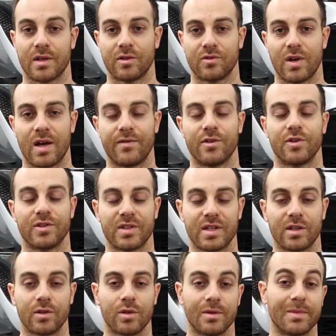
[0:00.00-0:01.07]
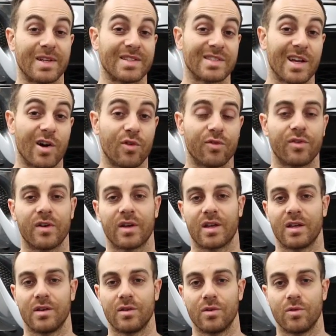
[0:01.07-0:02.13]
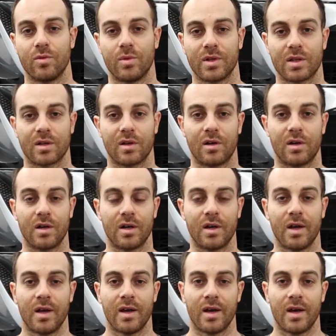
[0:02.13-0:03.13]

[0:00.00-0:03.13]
drivers, including myself, can do with the car